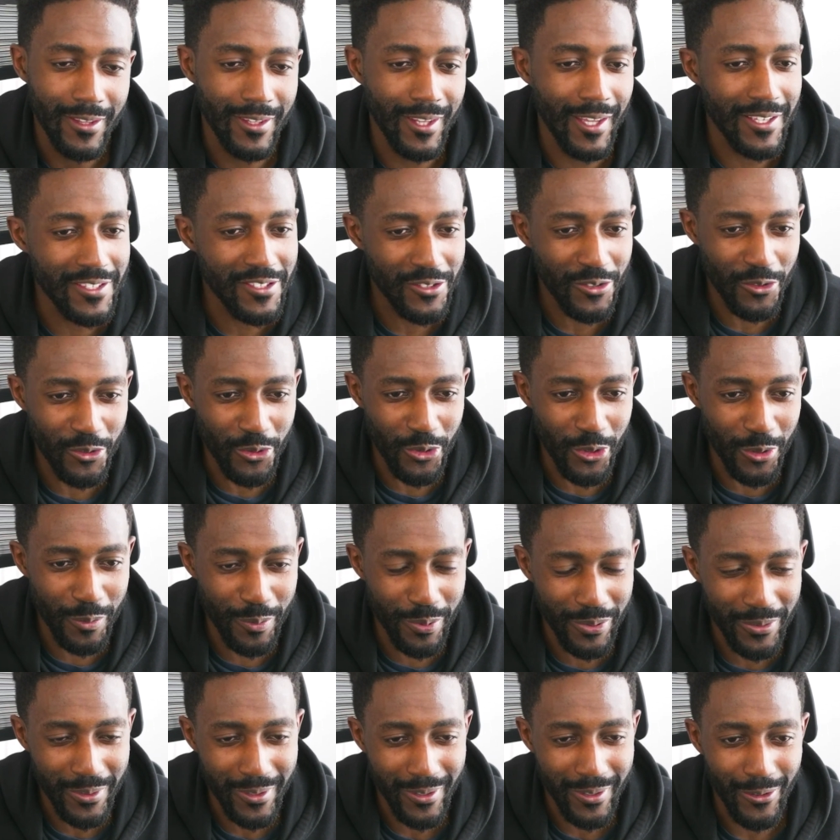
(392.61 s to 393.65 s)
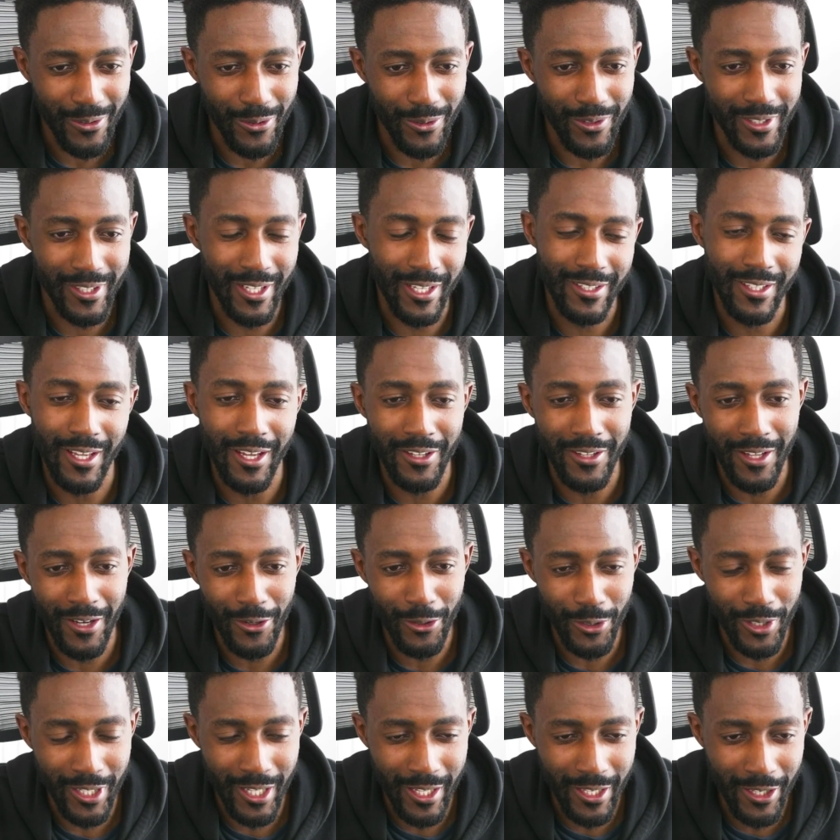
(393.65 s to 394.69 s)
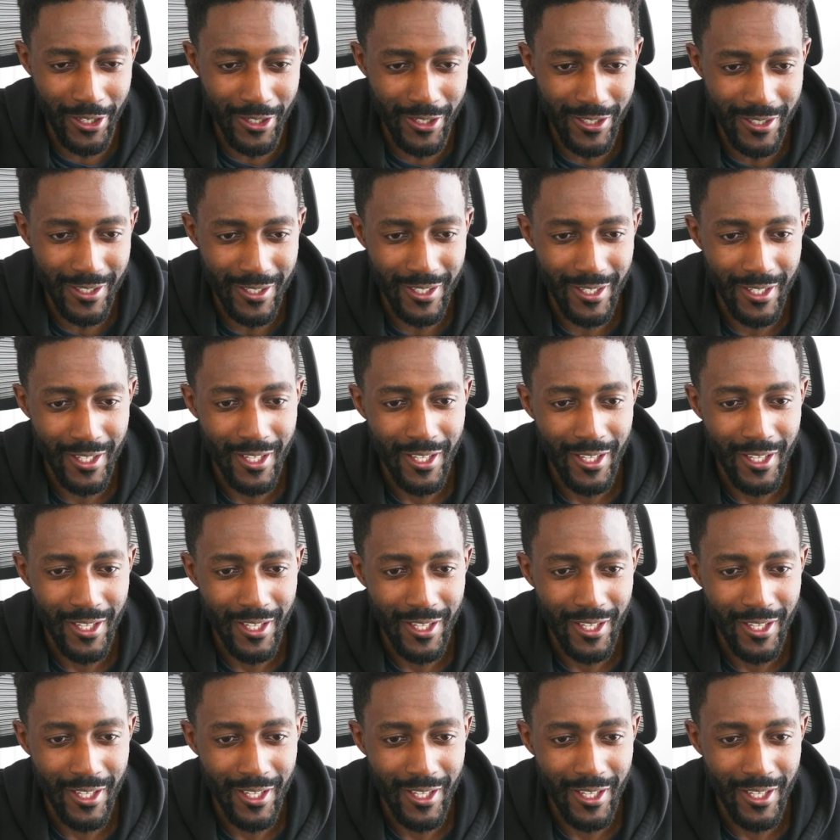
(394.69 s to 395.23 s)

test group that are now illegal.